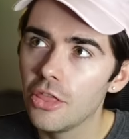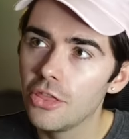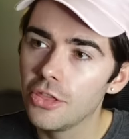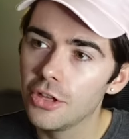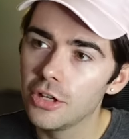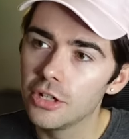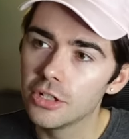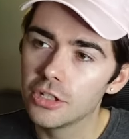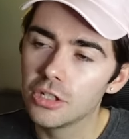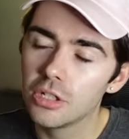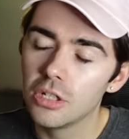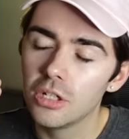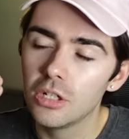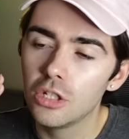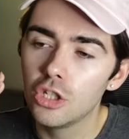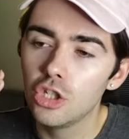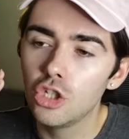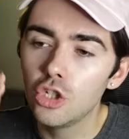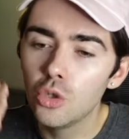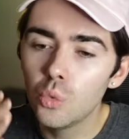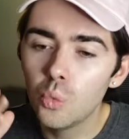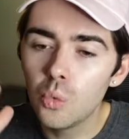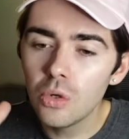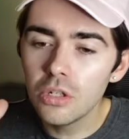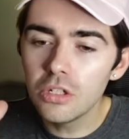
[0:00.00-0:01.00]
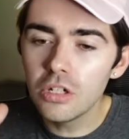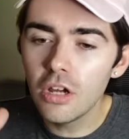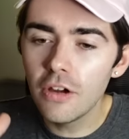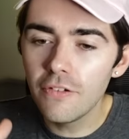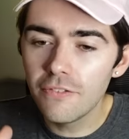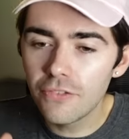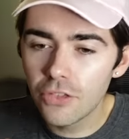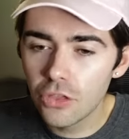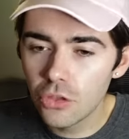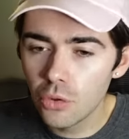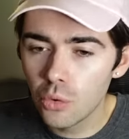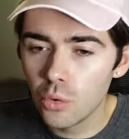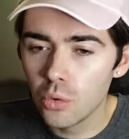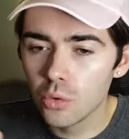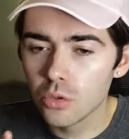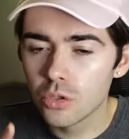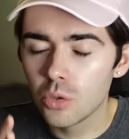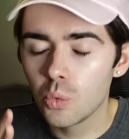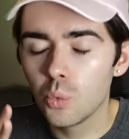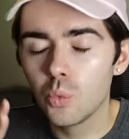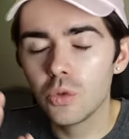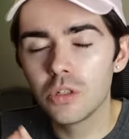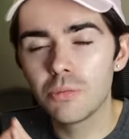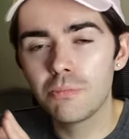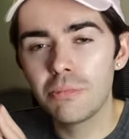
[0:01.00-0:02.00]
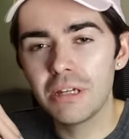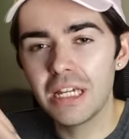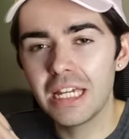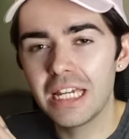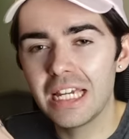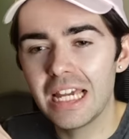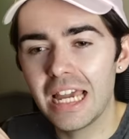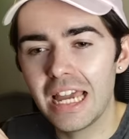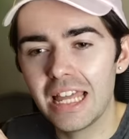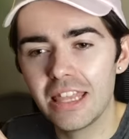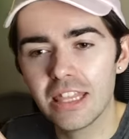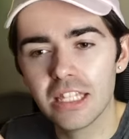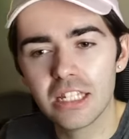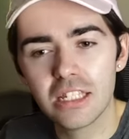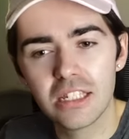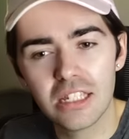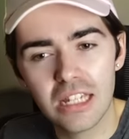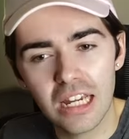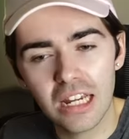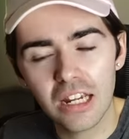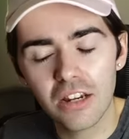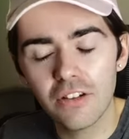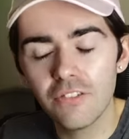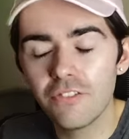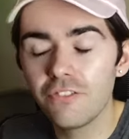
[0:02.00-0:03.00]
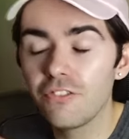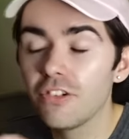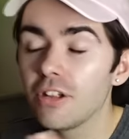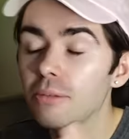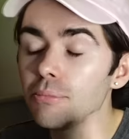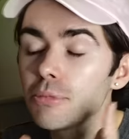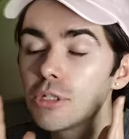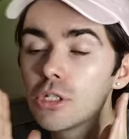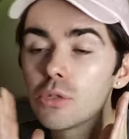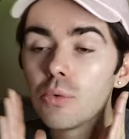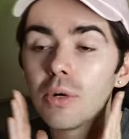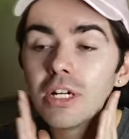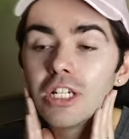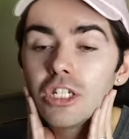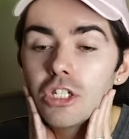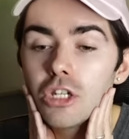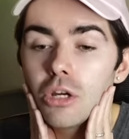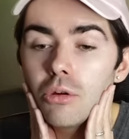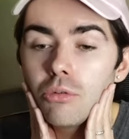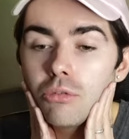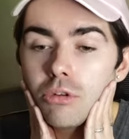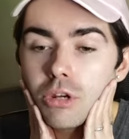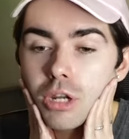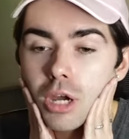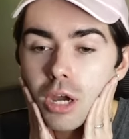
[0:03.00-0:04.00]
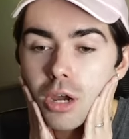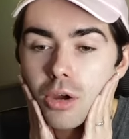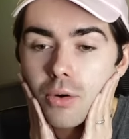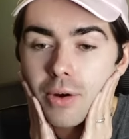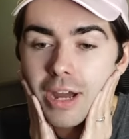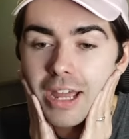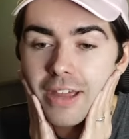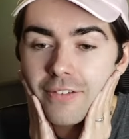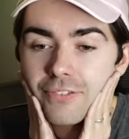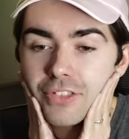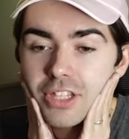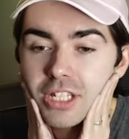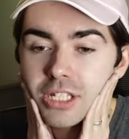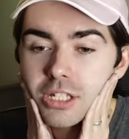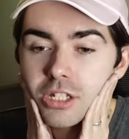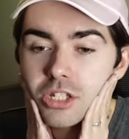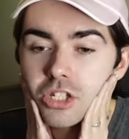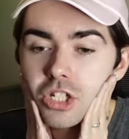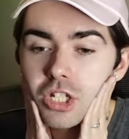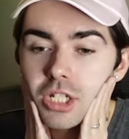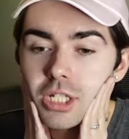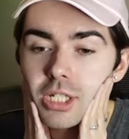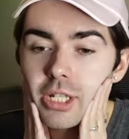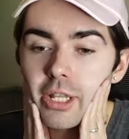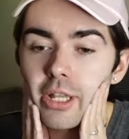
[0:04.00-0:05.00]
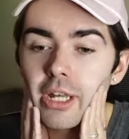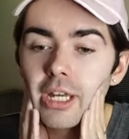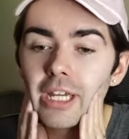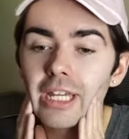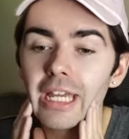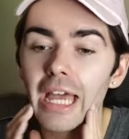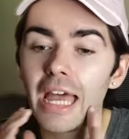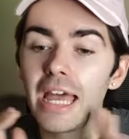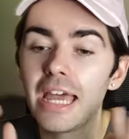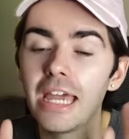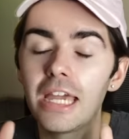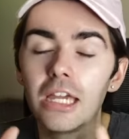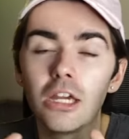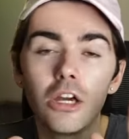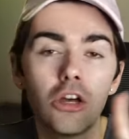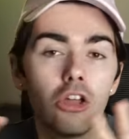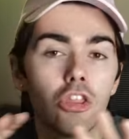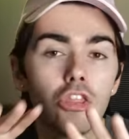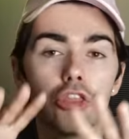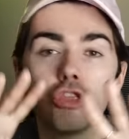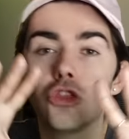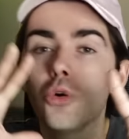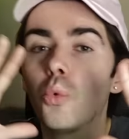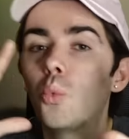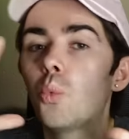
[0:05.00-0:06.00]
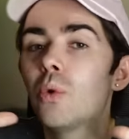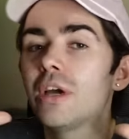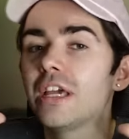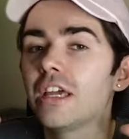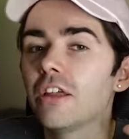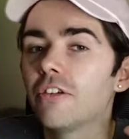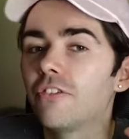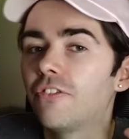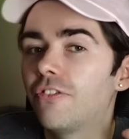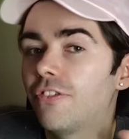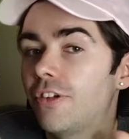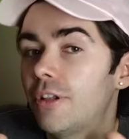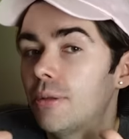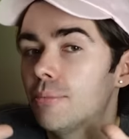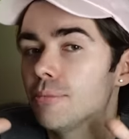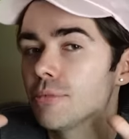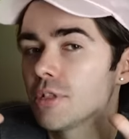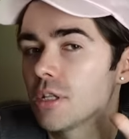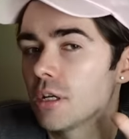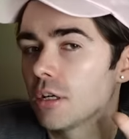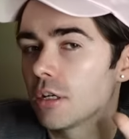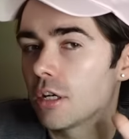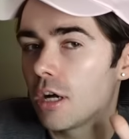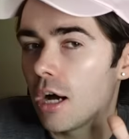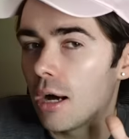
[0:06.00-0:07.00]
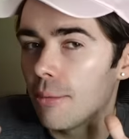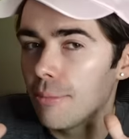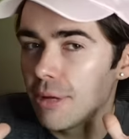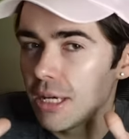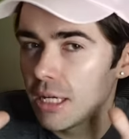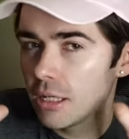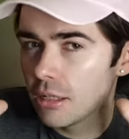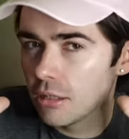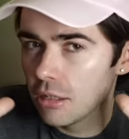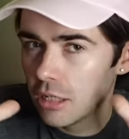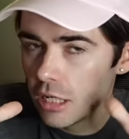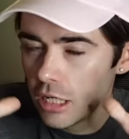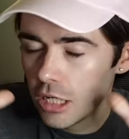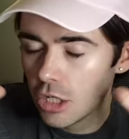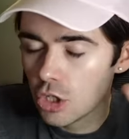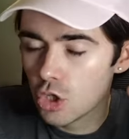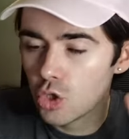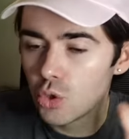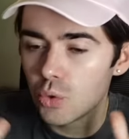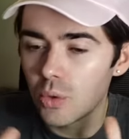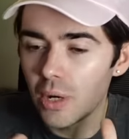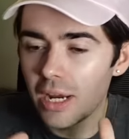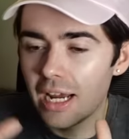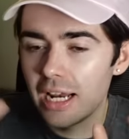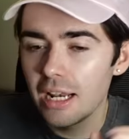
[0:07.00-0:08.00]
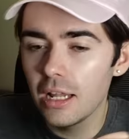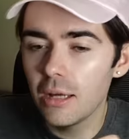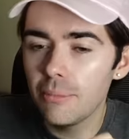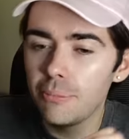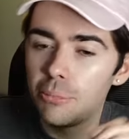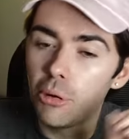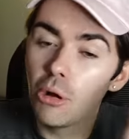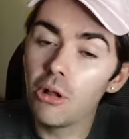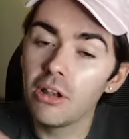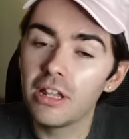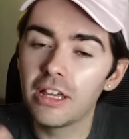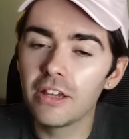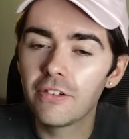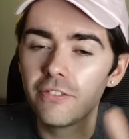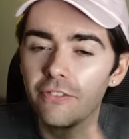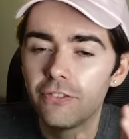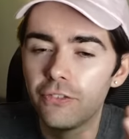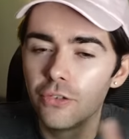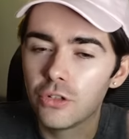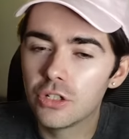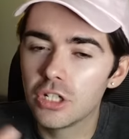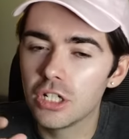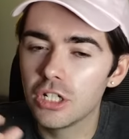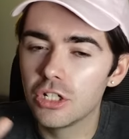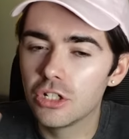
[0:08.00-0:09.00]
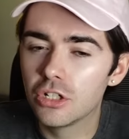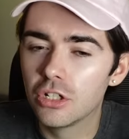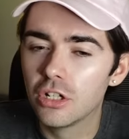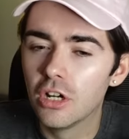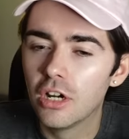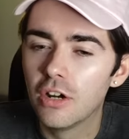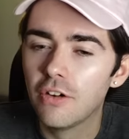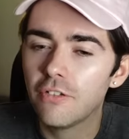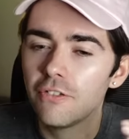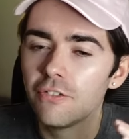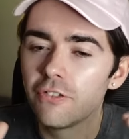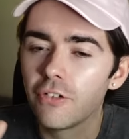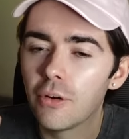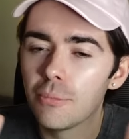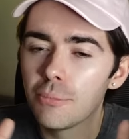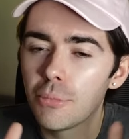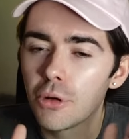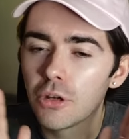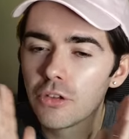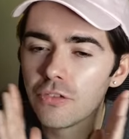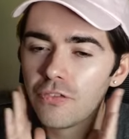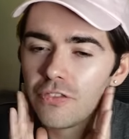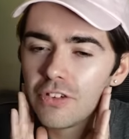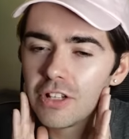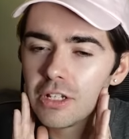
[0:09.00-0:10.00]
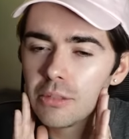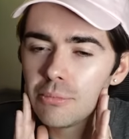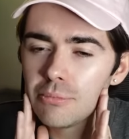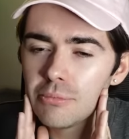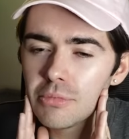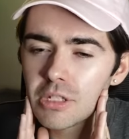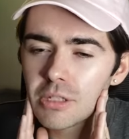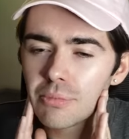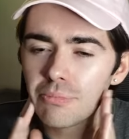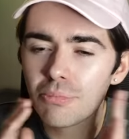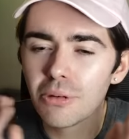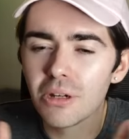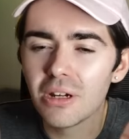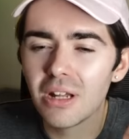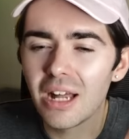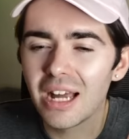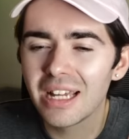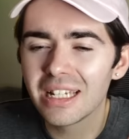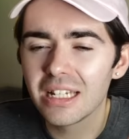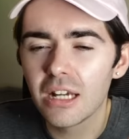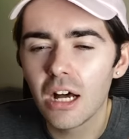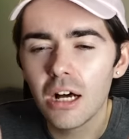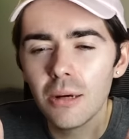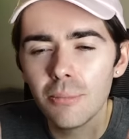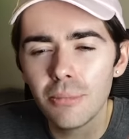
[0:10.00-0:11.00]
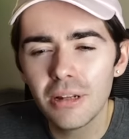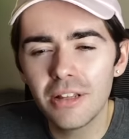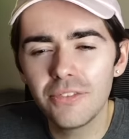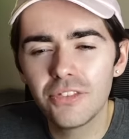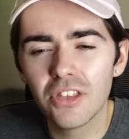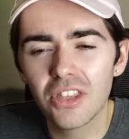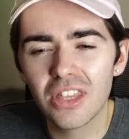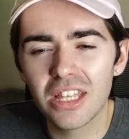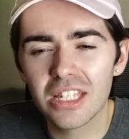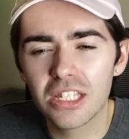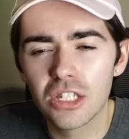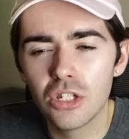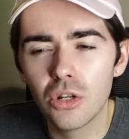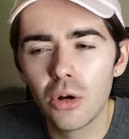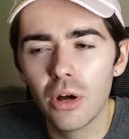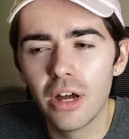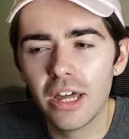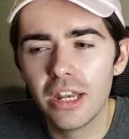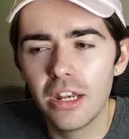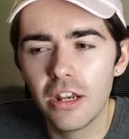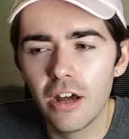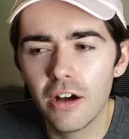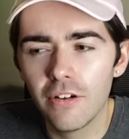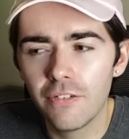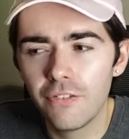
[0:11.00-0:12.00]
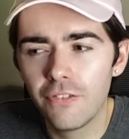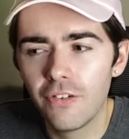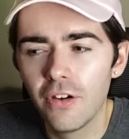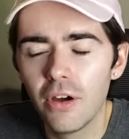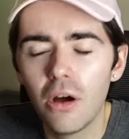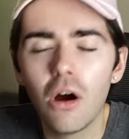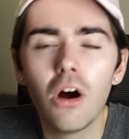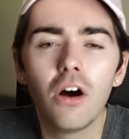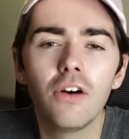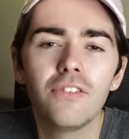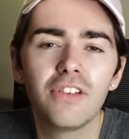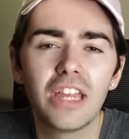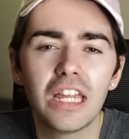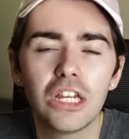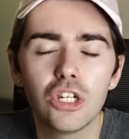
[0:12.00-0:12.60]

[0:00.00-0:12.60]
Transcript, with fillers: that you would have thought would be in the second film, so I don't know if this is just like a the Wicked films are coming trailer pulling footage from both films, but I can't believe that there's not enough of